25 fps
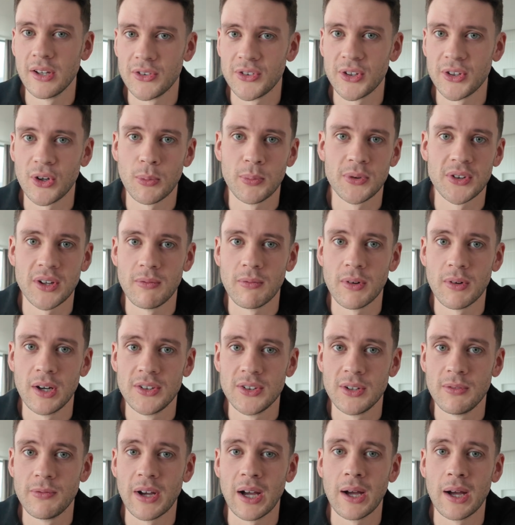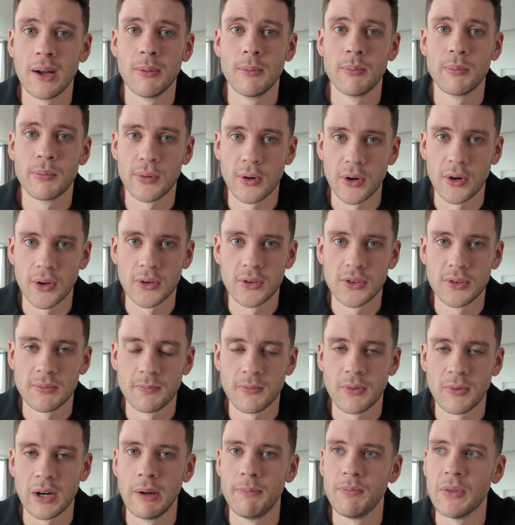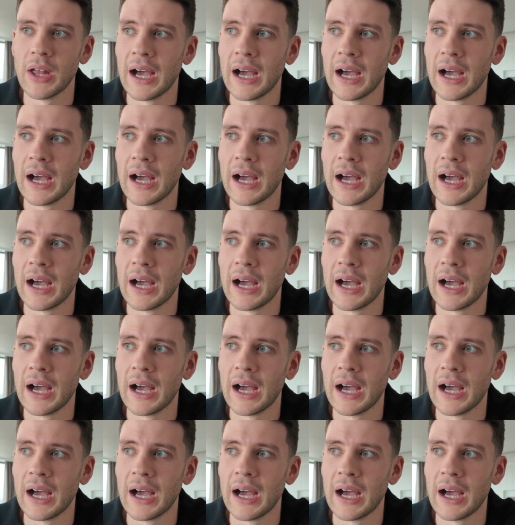0% rated VAT product, right?